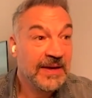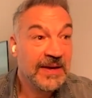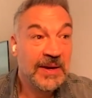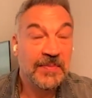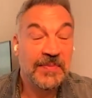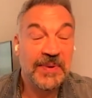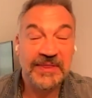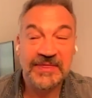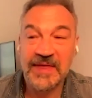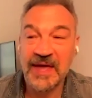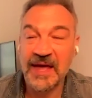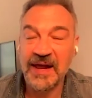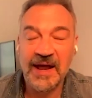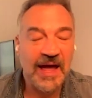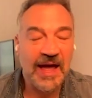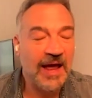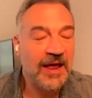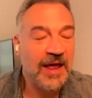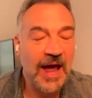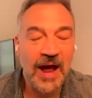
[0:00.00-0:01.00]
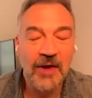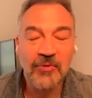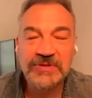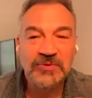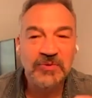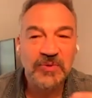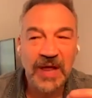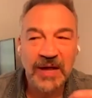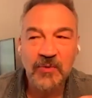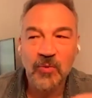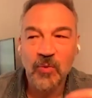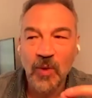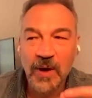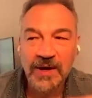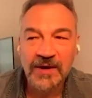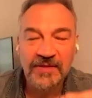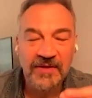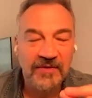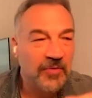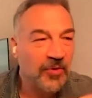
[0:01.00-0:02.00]
but then I was like
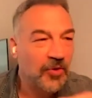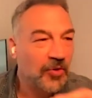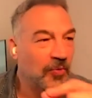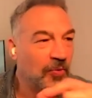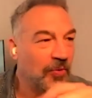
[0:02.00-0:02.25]
one of the